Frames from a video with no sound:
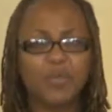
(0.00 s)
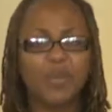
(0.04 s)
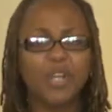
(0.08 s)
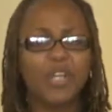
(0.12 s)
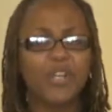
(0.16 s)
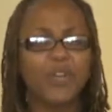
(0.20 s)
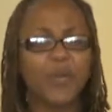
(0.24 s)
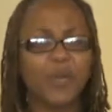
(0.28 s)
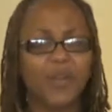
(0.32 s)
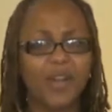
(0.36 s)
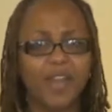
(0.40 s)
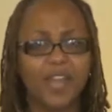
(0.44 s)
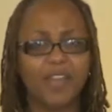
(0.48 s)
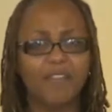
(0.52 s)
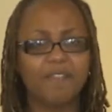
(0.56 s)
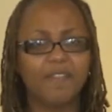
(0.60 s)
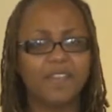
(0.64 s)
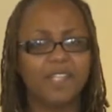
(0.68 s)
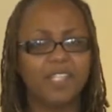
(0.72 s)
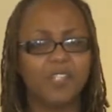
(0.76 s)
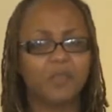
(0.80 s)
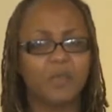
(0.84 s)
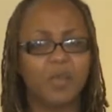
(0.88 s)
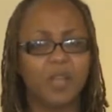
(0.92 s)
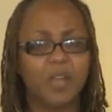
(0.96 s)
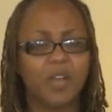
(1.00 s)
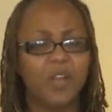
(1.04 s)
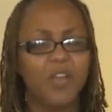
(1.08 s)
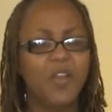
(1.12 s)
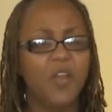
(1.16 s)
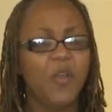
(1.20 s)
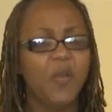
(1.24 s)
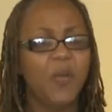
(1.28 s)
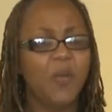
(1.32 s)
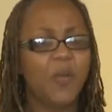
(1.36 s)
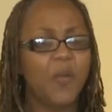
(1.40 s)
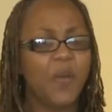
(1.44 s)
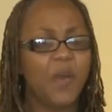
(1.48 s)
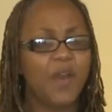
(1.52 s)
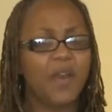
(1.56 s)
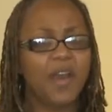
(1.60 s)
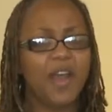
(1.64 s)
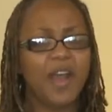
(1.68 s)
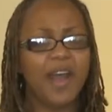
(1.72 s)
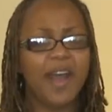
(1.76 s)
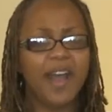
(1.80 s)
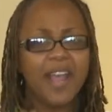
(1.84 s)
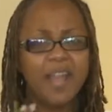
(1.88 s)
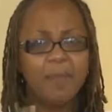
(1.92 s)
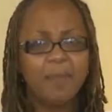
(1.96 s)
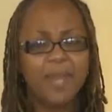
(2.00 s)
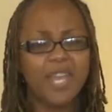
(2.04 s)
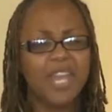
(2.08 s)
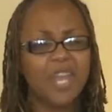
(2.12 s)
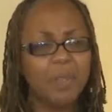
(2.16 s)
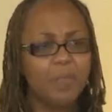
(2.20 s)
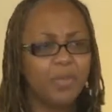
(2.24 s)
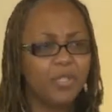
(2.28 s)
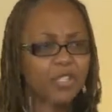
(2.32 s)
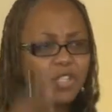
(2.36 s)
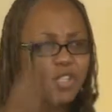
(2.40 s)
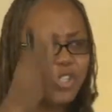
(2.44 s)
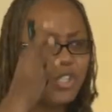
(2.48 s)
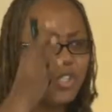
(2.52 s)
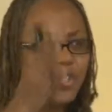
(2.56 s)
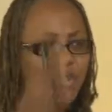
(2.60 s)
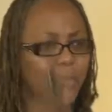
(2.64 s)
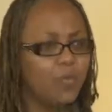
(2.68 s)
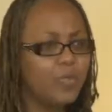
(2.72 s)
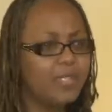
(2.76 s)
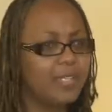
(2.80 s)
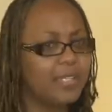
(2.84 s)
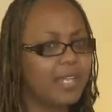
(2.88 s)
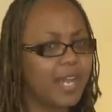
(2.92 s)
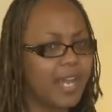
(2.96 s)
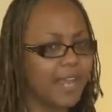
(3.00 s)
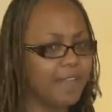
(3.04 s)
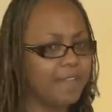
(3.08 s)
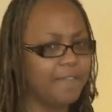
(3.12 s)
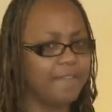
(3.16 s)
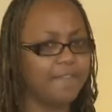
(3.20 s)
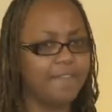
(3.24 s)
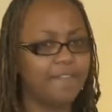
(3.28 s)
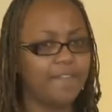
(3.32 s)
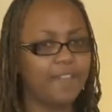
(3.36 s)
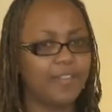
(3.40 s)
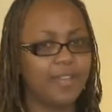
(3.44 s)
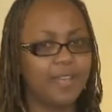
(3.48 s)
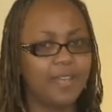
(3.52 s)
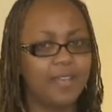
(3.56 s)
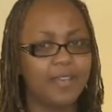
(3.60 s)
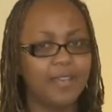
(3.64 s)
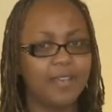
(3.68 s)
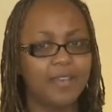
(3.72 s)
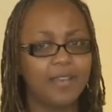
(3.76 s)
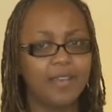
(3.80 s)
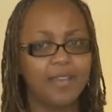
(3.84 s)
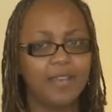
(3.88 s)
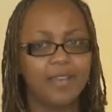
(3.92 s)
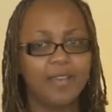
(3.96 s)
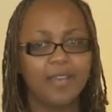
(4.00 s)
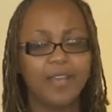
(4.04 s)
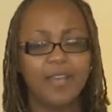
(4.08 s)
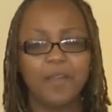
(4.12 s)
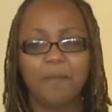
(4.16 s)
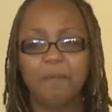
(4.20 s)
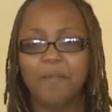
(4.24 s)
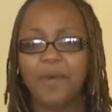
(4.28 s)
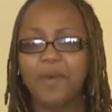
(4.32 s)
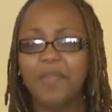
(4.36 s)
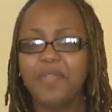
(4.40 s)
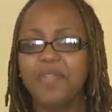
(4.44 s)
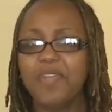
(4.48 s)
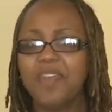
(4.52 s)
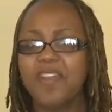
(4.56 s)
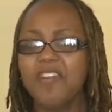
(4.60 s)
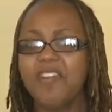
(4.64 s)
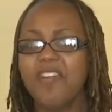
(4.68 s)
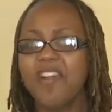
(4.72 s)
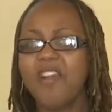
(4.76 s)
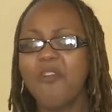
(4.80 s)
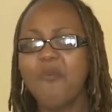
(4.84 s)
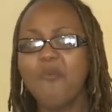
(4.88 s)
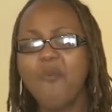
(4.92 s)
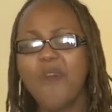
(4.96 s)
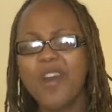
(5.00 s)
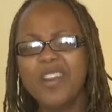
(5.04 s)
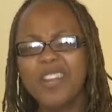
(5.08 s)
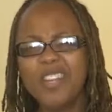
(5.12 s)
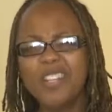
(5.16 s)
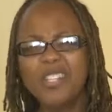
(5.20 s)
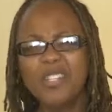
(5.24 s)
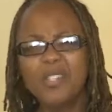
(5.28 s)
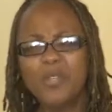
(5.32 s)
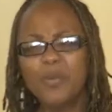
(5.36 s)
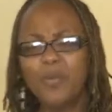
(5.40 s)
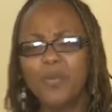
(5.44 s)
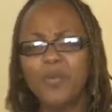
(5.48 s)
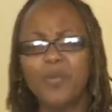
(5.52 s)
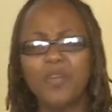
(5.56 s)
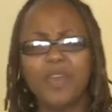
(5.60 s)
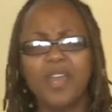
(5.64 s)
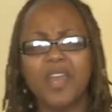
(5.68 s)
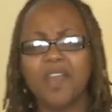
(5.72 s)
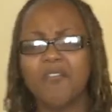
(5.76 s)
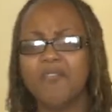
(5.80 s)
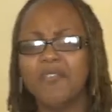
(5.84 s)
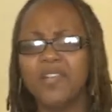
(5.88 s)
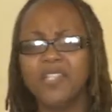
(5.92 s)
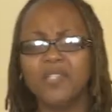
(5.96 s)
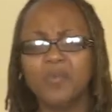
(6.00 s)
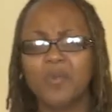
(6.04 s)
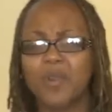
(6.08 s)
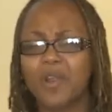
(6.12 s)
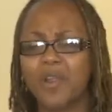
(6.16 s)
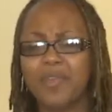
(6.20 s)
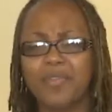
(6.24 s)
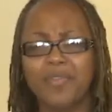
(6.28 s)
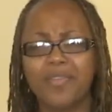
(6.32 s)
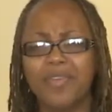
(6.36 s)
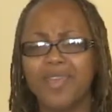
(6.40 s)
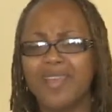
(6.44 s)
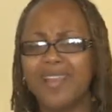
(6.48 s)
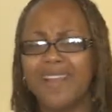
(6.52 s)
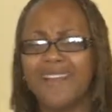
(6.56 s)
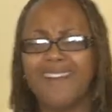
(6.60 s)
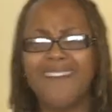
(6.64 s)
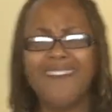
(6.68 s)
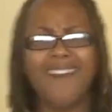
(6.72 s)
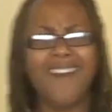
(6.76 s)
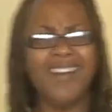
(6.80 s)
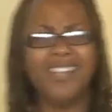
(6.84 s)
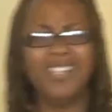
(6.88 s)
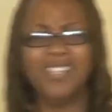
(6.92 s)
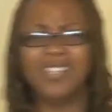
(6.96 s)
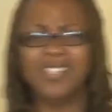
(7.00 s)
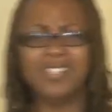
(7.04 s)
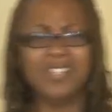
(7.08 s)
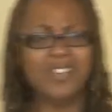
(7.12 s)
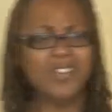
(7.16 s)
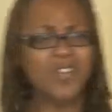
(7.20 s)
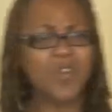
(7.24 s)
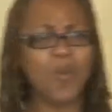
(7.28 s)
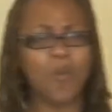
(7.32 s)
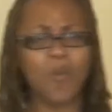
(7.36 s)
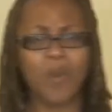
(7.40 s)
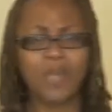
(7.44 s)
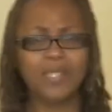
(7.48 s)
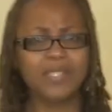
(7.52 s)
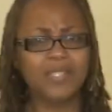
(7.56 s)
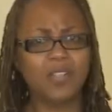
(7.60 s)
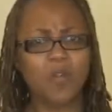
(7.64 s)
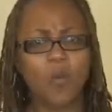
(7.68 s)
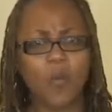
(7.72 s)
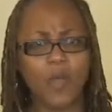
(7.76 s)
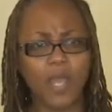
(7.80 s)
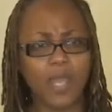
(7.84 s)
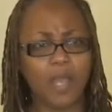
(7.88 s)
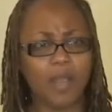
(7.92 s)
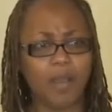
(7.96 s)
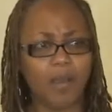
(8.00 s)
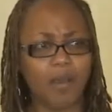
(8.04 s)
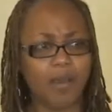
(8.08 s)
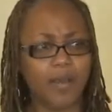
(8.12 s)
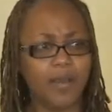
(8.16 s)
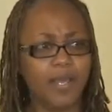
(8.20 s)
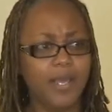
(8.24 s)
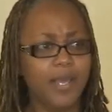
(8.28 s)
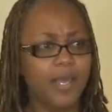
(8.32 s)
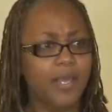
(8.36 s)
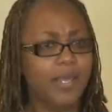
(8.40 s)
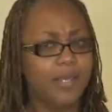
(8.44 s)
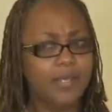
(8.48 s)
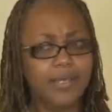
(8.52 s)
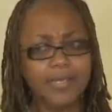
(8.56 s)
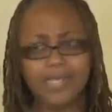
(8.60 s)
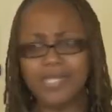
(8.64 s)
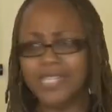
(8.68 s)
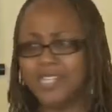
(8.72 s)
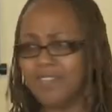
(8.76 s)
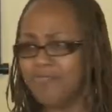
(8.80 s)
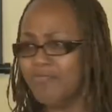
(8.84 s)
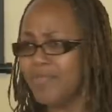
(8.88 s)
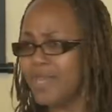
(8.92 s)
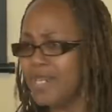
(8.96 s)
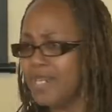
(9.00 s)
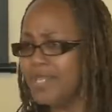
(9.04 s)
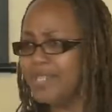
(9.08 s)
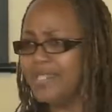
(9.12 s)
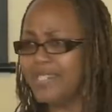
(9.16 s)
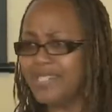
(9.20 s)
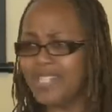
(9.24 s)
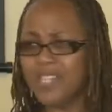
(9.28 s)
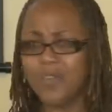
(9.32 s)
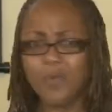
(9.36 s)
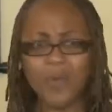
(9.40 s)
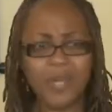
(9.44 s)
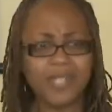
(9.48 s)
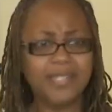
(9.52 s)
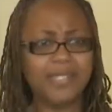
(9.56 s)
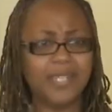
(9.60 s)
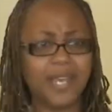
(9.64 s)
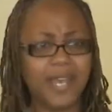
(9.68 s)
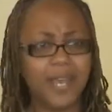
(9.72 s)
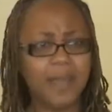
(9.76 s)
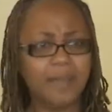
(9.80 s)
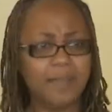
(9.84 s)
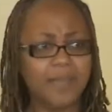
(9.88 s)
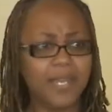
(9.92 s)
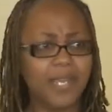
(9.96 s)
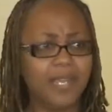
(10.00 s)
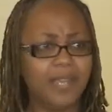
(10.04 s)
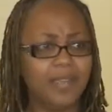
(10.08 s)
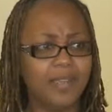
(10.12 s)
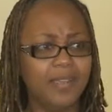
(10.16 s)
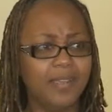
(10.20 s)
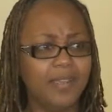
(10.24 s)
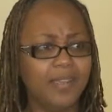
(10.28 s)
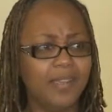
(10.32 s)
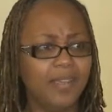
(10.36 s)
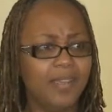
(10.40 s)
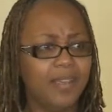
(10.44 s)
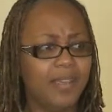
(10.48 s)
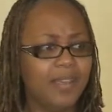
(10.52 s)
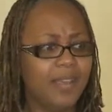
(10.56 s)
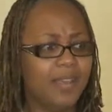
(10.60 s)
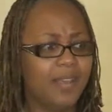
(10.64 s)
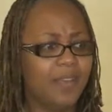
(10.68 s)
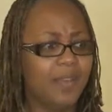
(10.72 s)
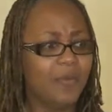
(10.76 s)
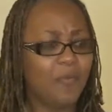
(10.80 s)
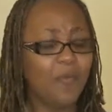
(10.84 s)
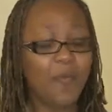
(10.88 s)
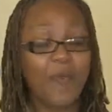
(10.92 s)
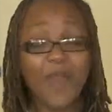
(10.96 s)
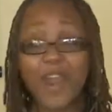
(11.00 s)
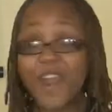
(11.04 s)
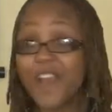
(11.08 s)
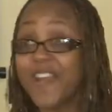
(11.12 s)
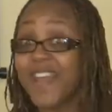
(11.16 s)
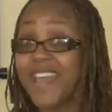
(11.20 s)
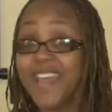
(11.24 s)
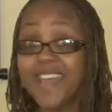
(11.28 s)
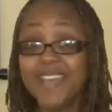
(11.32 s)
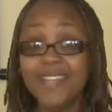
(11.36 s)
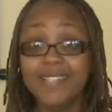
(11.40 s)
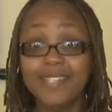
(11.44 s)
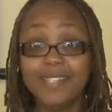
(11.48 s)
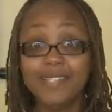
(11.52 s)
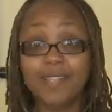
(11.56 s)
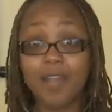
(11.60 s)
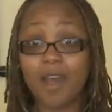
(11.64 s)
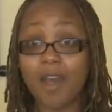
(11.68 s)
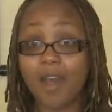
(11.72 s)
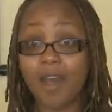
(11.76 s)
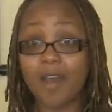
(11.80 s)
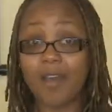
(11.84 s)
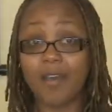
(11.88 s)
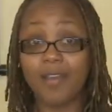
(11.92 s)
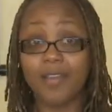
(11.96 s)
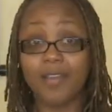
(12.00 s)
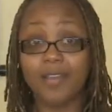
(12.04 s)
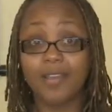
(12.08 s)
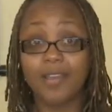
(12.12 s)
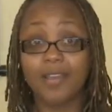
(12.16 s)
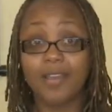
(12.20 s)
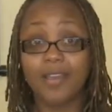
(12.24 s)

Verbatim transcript: sure in your life as well, where I'm able to choose life. But there are one and two areas where I think, God doesn't know what's going on. Does he really see what's happening? Where is God?